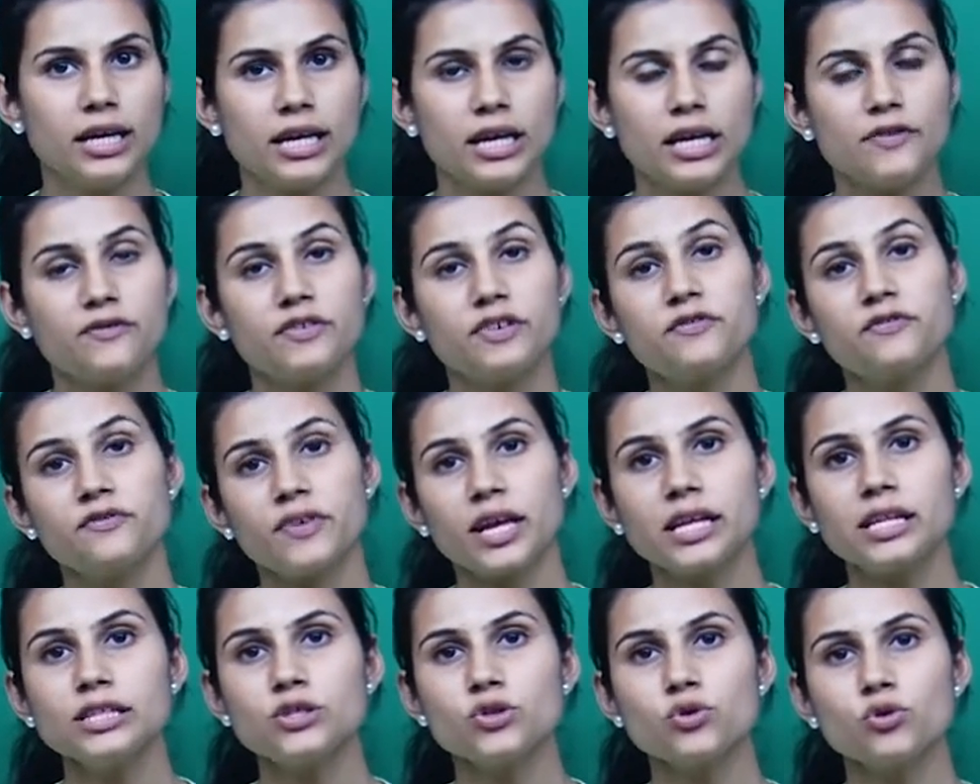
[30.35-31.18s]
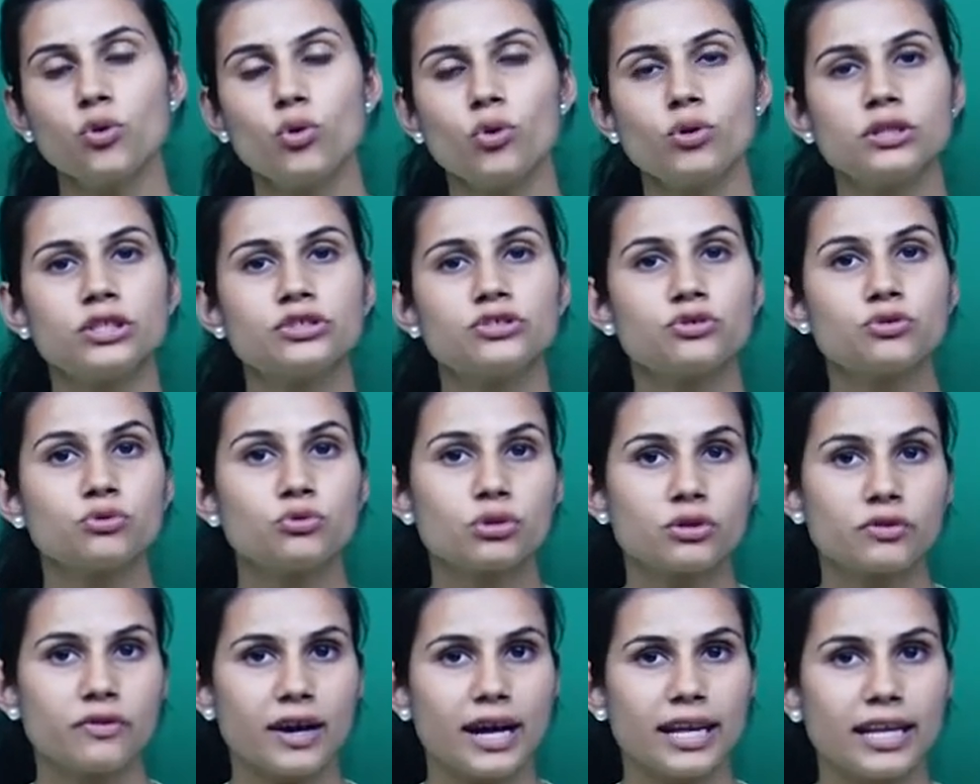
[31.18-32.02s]
If it fails to hold the
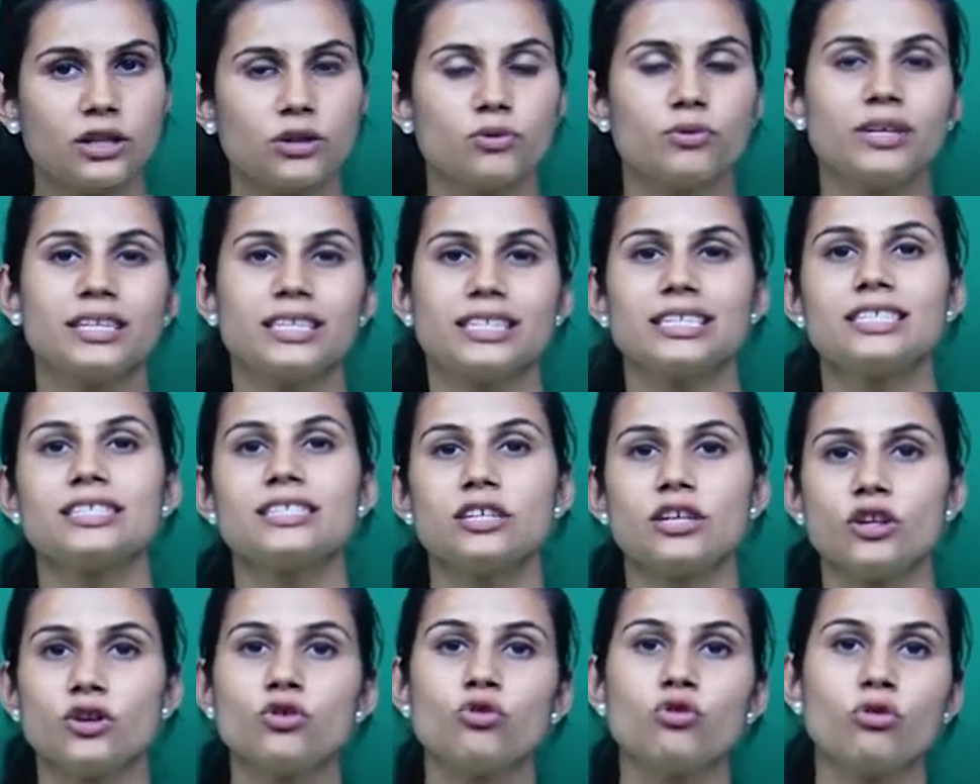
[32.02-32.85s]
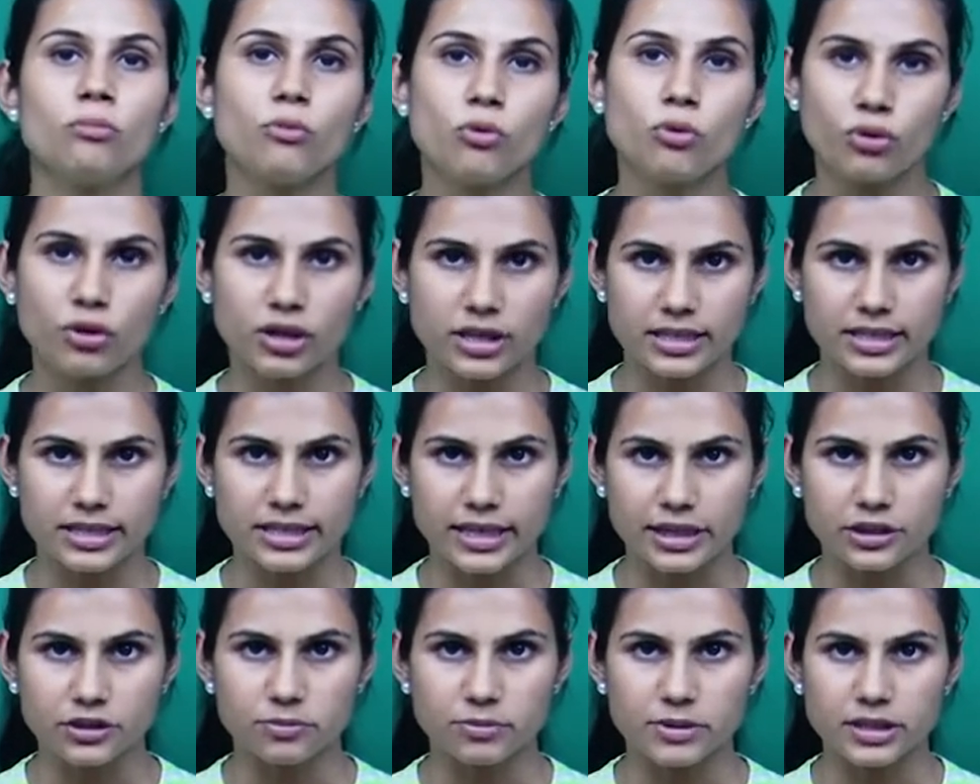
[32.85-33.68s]
truth value it is no more a
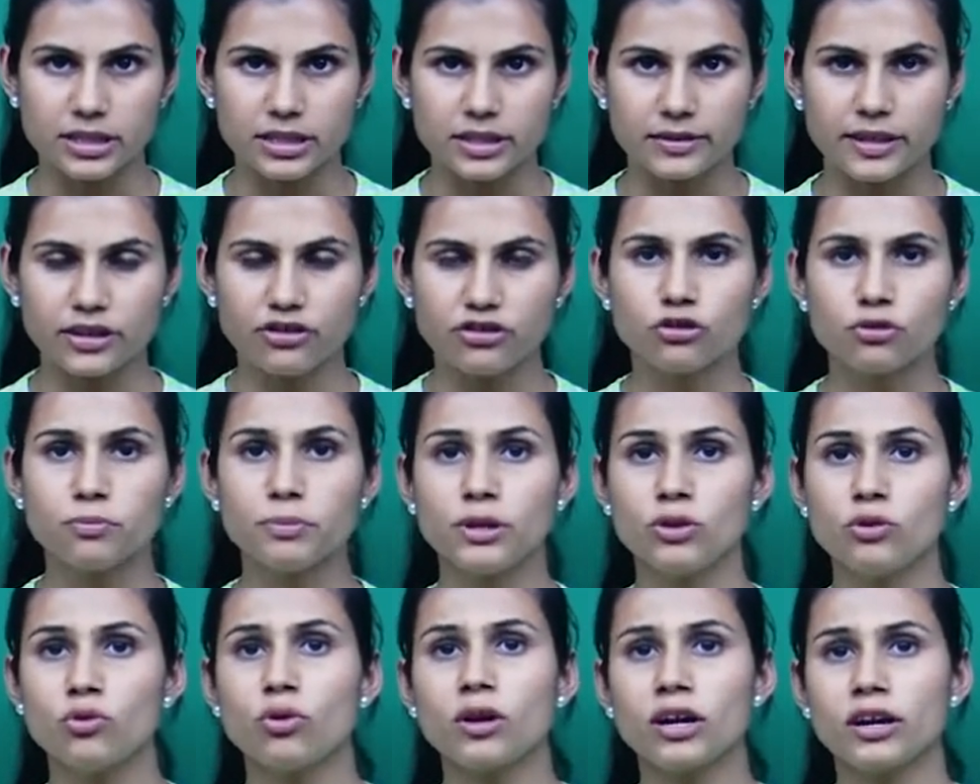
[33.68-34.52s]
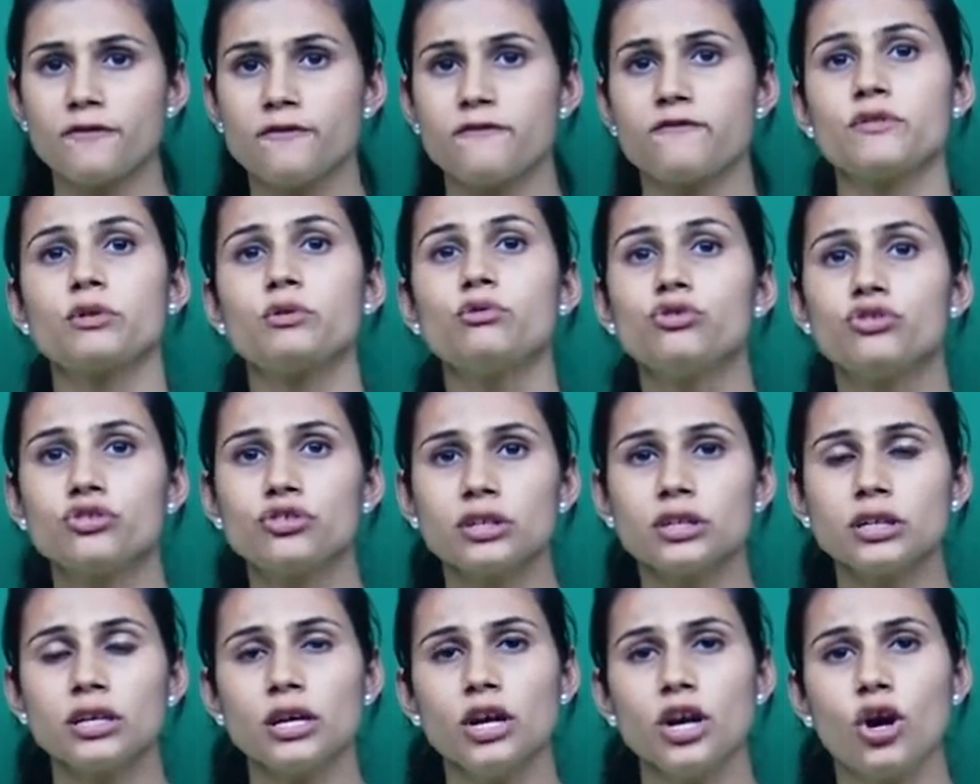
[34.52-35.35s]
statement. There should be no
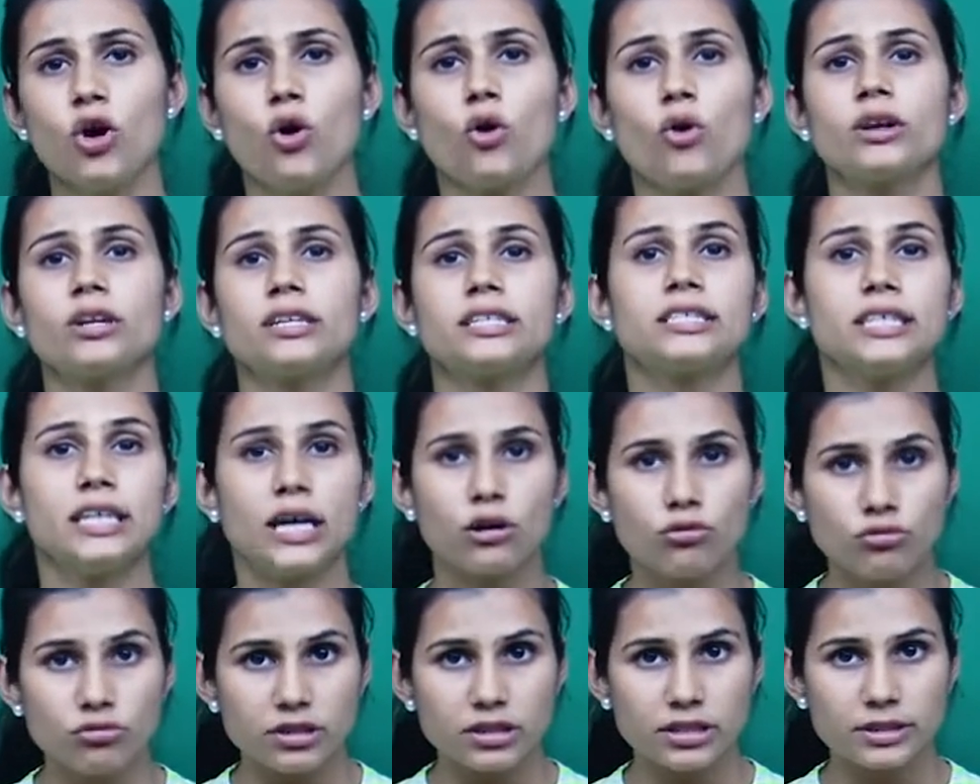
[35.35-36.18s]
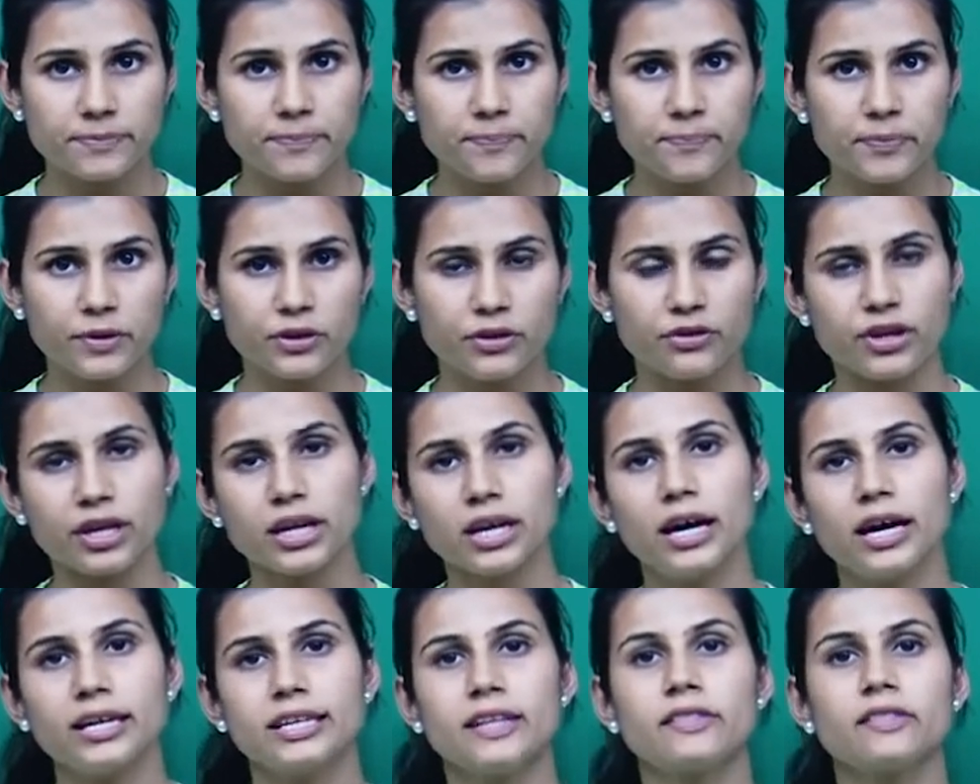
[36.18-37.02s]
confusion or doubt
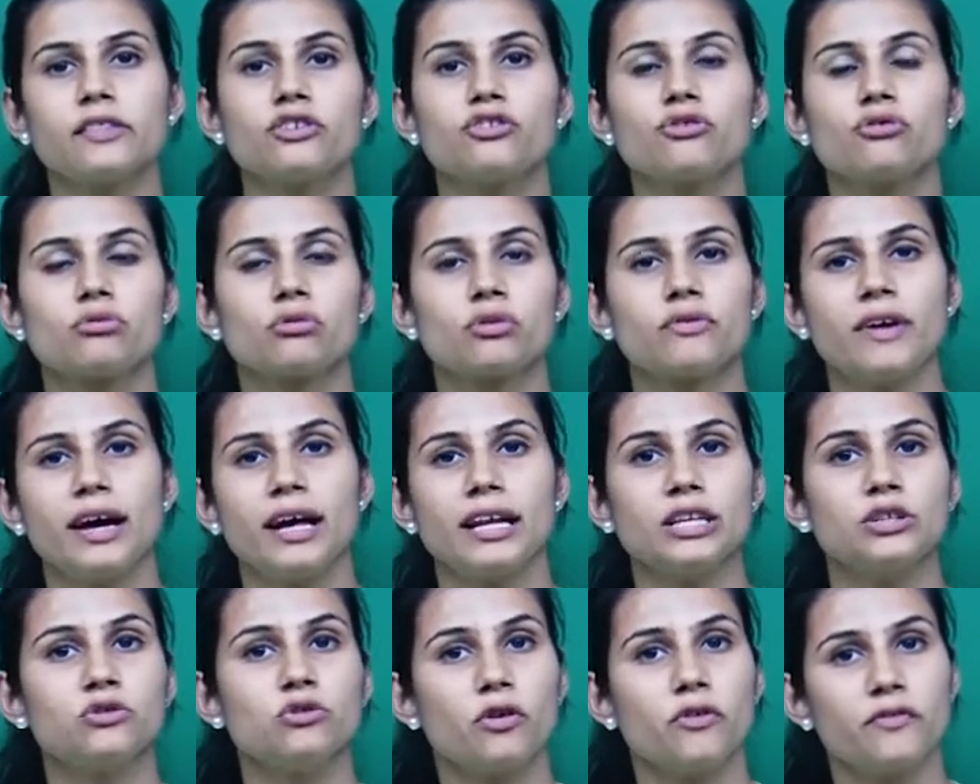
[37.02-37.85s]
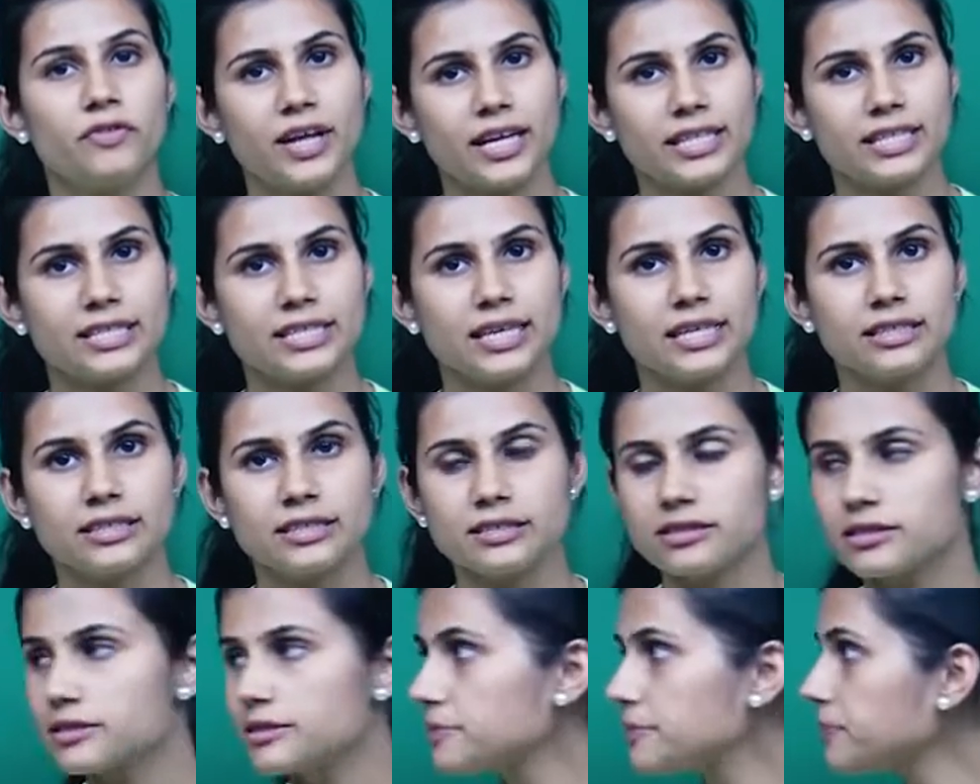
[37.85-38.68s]
regarding the truth value of that
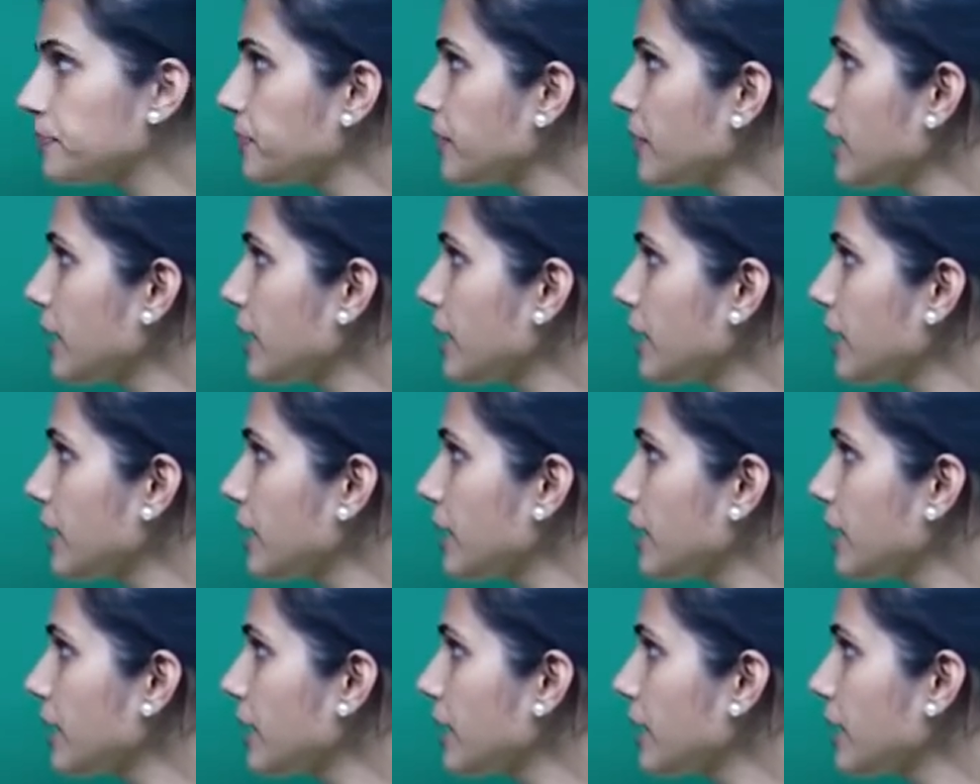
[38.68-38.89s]
sentence.